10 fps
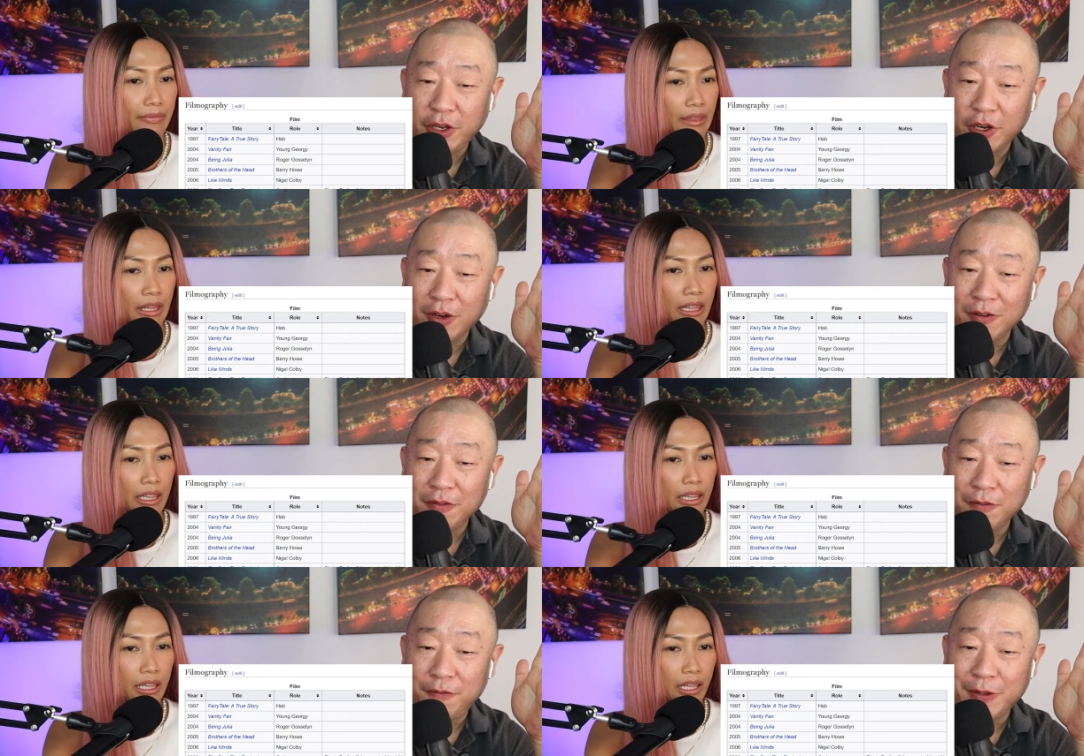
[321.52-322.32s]
Speaker 1: here
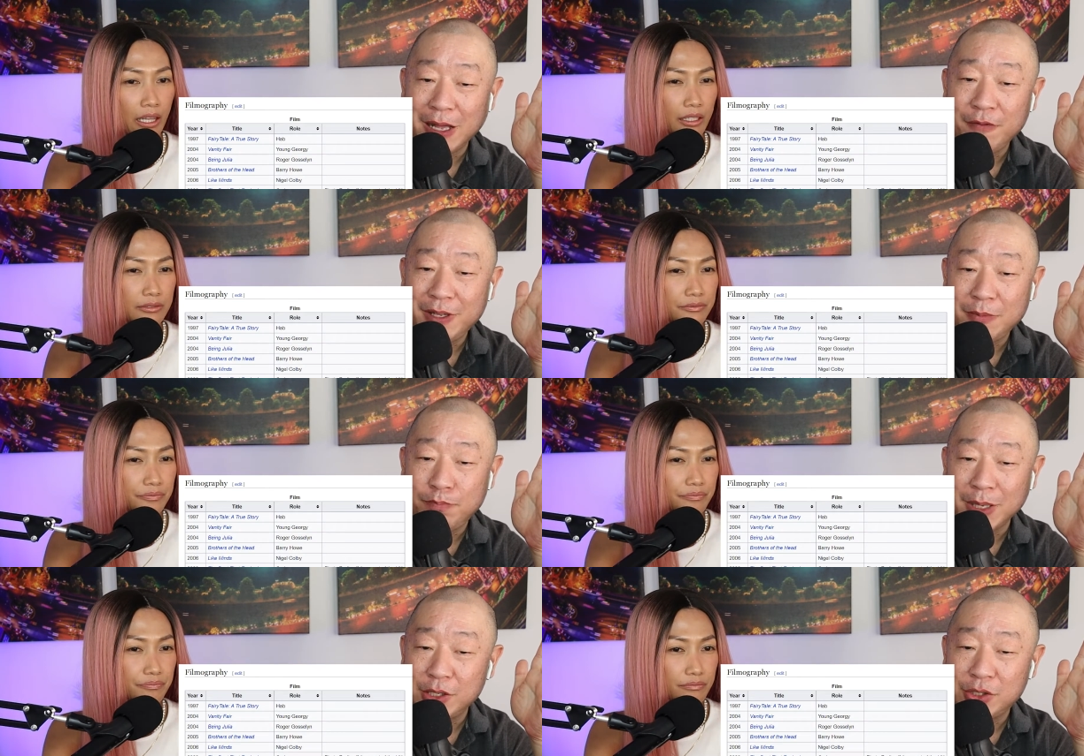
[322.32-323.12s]

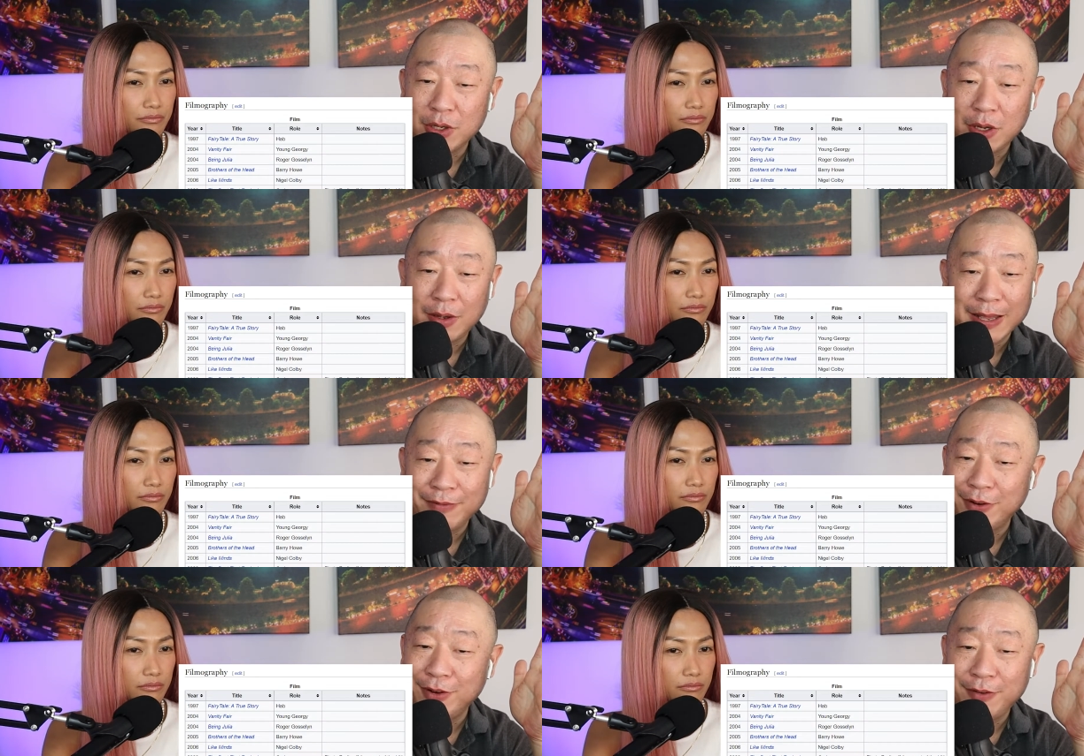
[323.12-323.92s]
Velvet Buzzsaw,
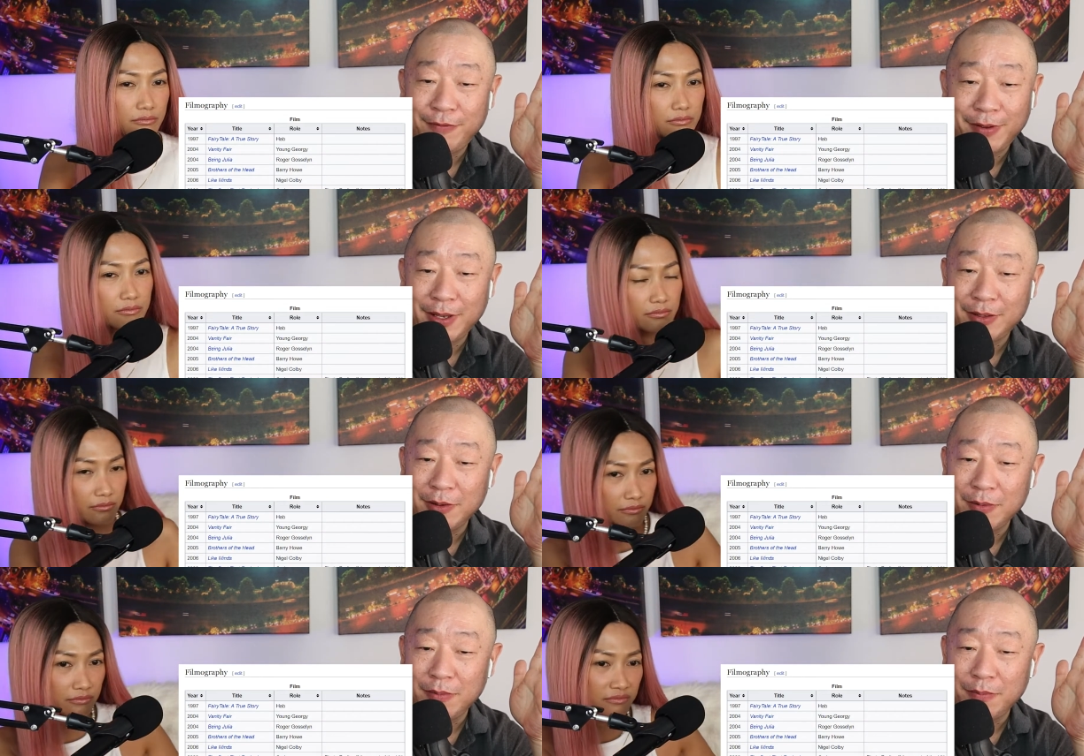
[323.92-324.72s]
haven't heard of
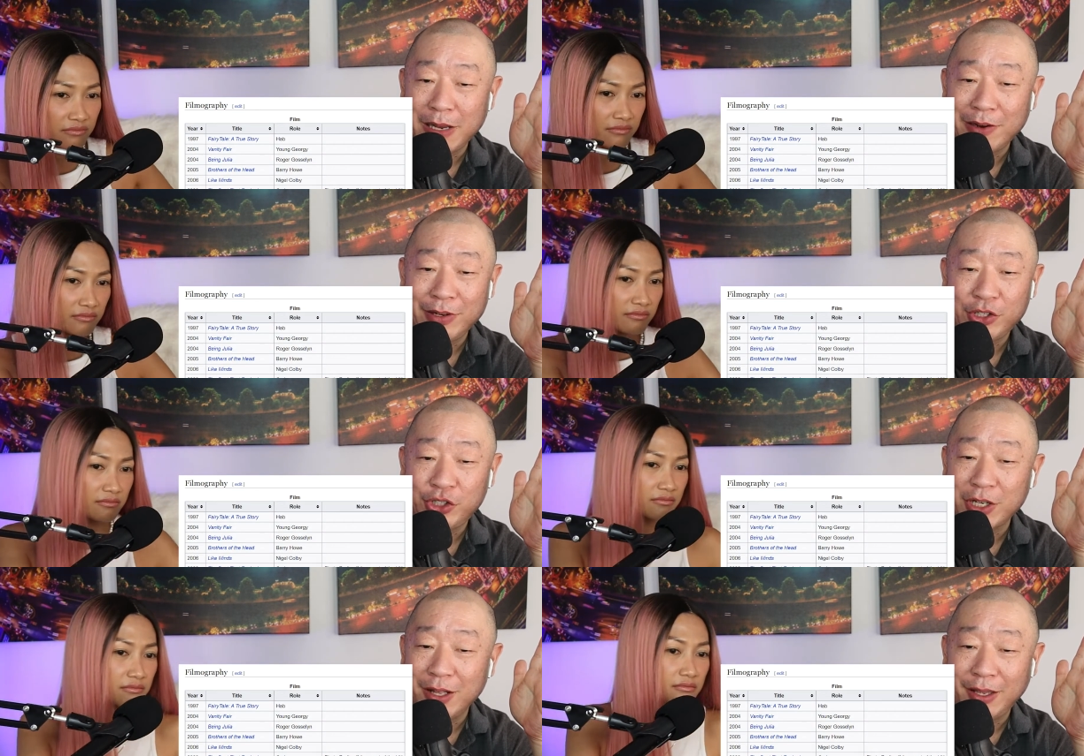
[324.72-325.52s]
it. Mary
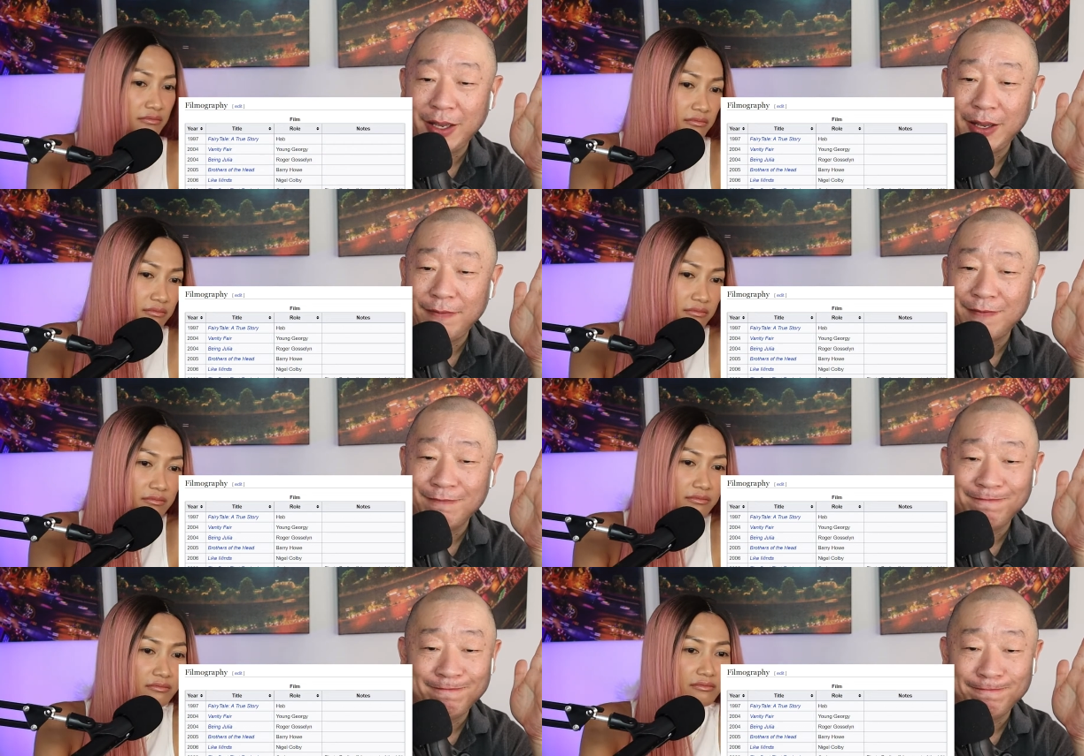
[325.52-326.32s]
Shelley,
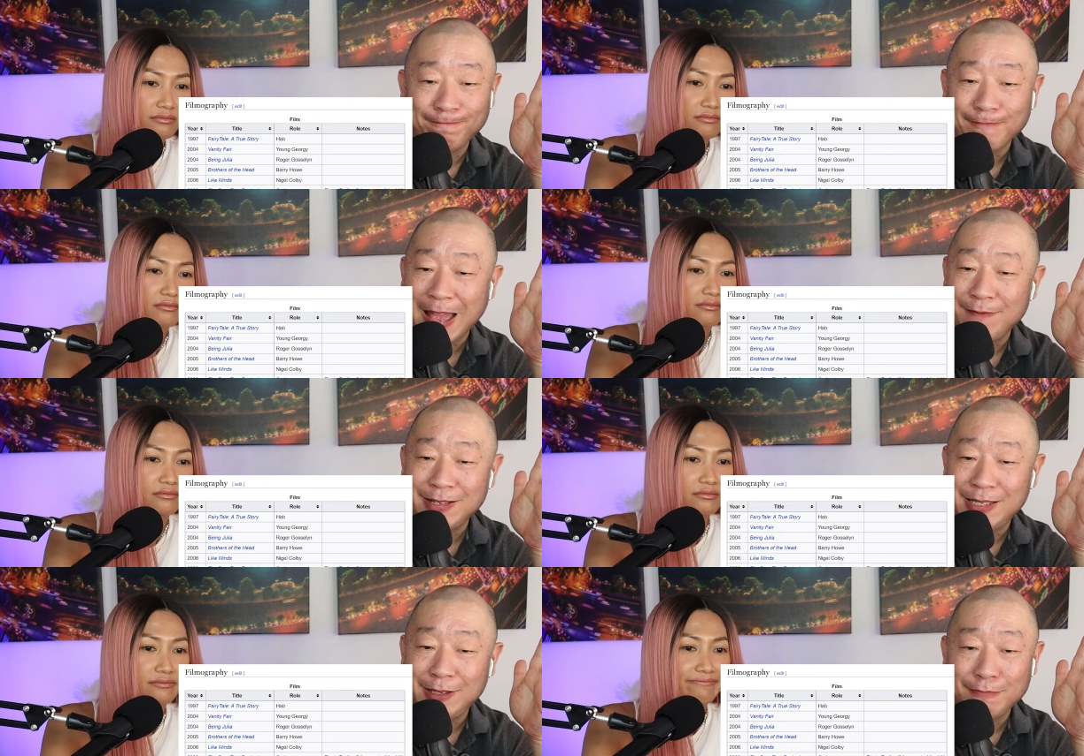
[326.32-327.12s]
mm,
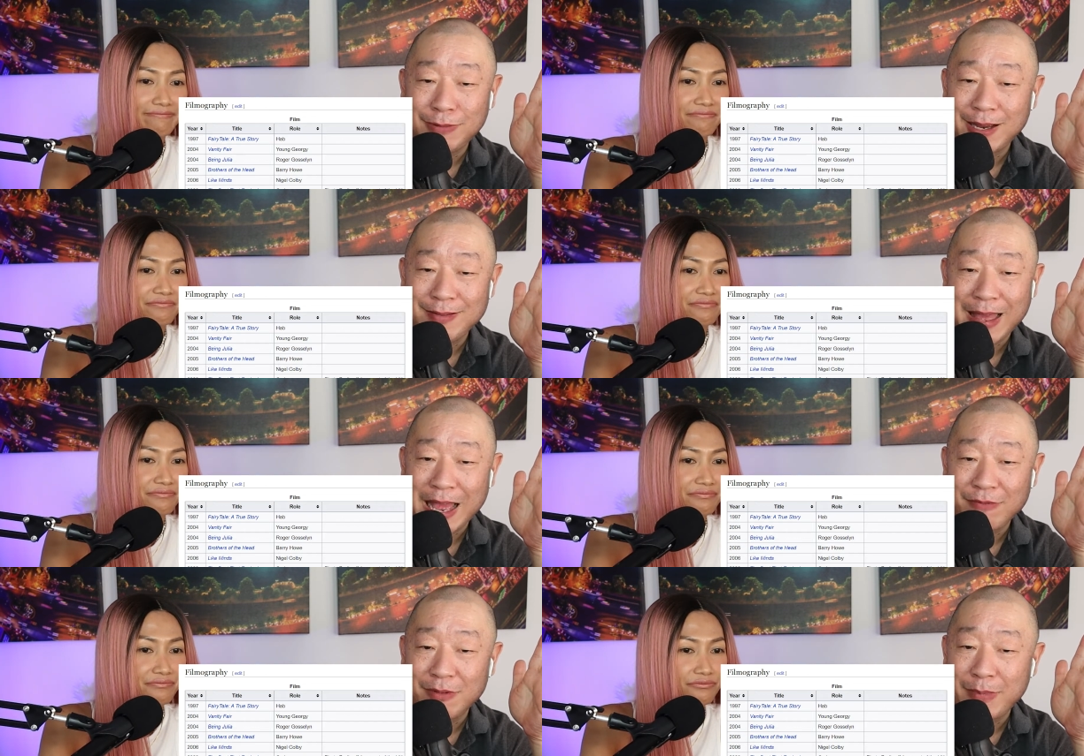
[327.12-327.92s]
haven't seen them play
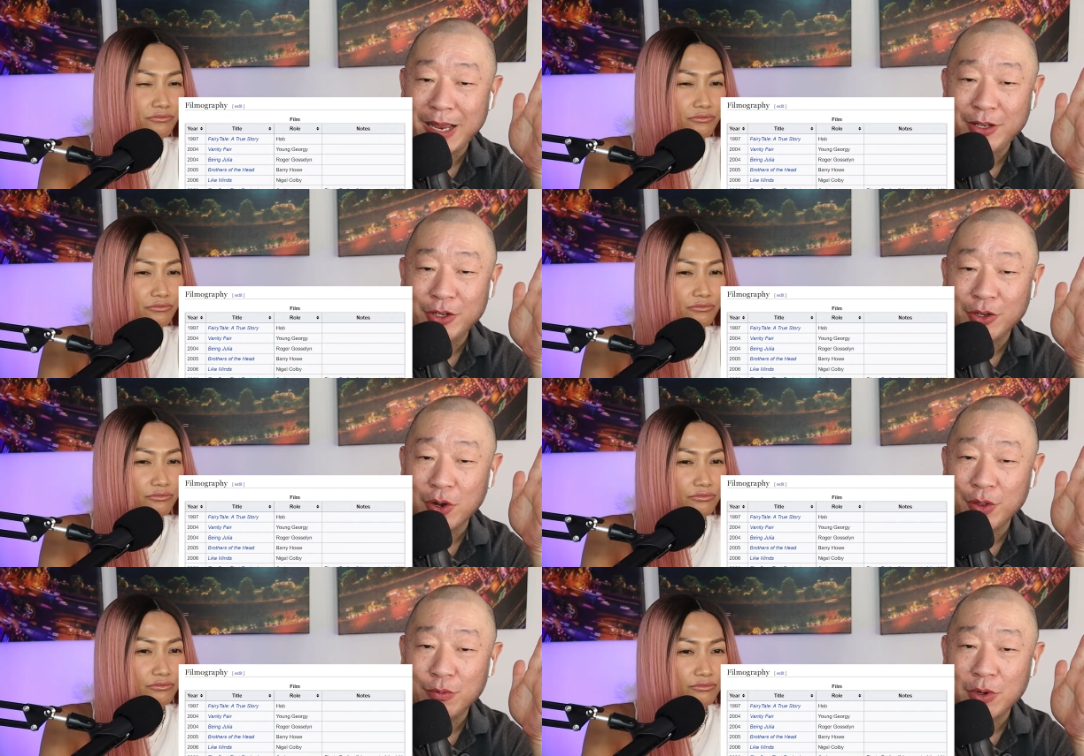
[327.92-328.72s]
that. Remainder
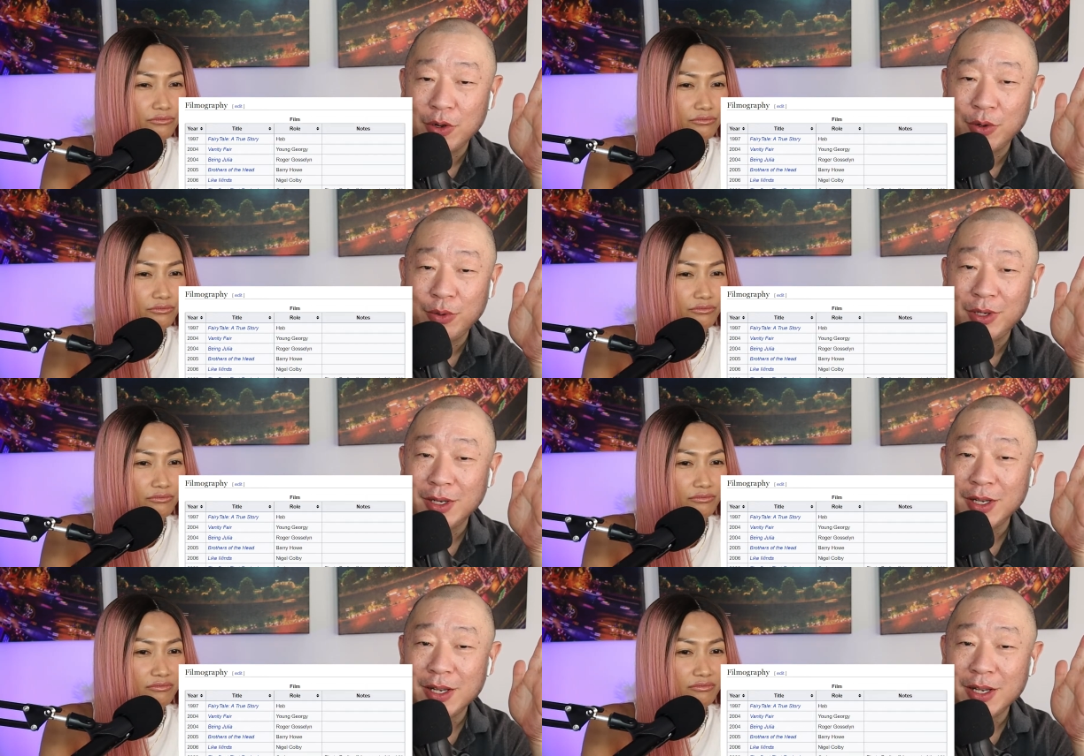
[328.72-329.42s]
on the Road.